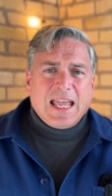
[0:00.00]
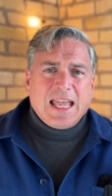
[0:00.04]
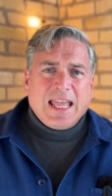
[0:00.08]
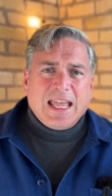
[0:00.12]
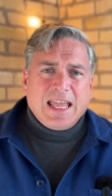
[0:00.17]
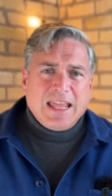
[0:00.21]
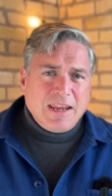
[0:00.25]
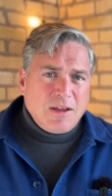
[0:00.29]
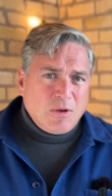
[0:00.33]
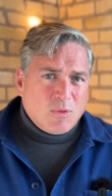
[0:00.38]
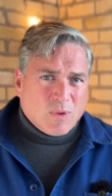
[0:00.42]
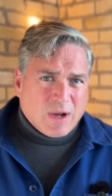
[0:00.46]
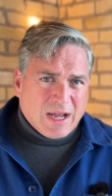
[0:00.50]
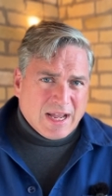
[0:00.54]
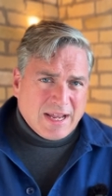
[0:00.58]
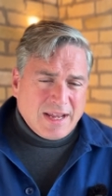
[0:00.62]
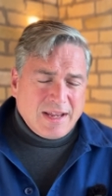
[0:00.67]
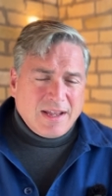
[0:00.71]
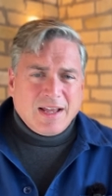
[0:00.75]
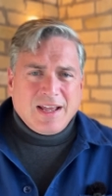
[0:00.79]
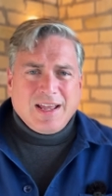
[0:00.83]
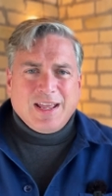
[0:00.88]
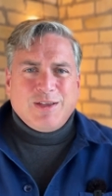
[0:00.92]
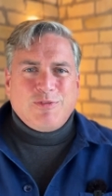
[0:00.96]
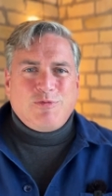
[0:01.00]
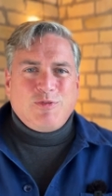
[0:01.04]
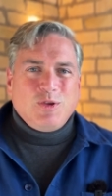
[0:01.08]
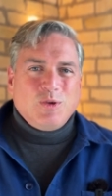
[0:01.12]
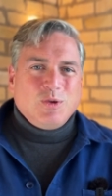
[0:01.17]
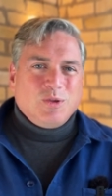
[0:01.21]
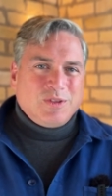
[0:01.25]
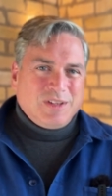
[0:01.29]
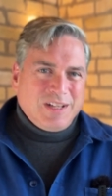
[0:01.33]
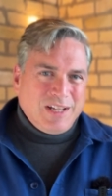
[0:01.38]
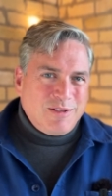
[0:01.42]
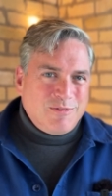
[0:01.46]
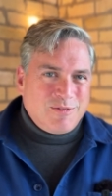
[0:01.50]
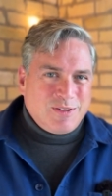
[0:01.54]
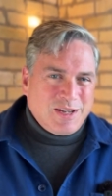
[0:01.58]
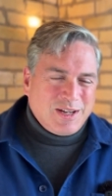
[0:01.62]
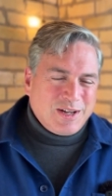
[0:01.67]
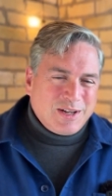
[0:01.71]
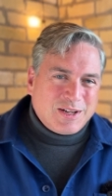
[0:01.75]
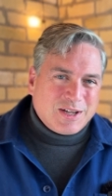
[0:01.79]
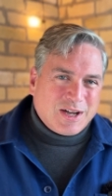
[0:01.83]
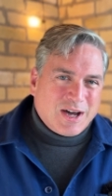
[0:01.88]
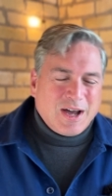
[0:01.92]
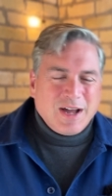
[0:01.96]
Anyway, if you leave it
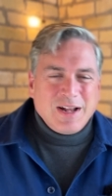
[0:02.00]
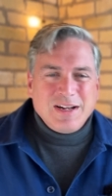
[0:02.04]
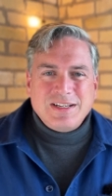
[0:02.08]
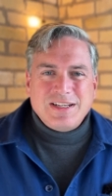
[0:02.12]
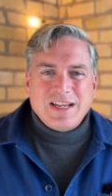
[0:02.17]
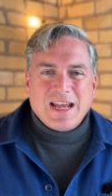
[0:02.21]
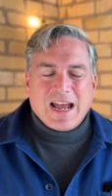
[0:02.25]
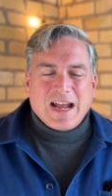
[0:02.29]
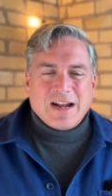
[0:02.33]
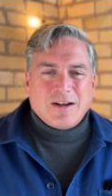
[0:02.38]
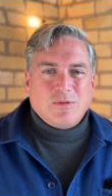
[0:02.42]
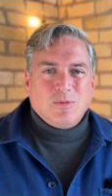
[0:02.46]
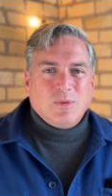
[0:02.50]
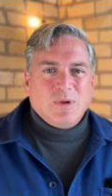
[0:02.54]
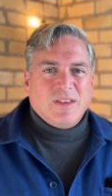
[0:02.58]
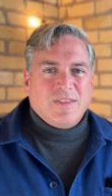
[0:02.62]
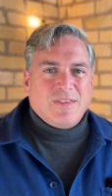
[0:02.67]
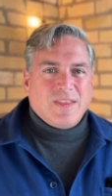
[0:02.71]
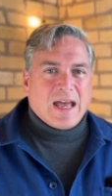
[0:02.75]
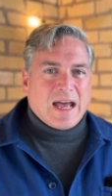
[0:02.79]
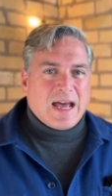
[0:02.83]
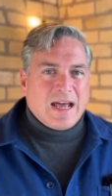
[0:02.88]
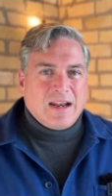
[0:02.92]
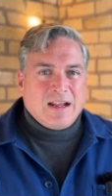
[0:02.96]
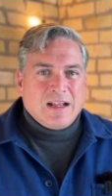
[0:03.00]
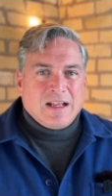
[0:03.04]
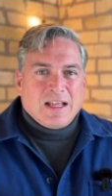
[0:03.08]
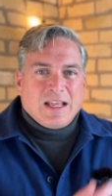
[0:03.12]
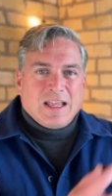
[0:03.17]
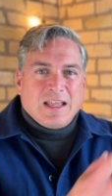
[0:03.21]
in contact with that,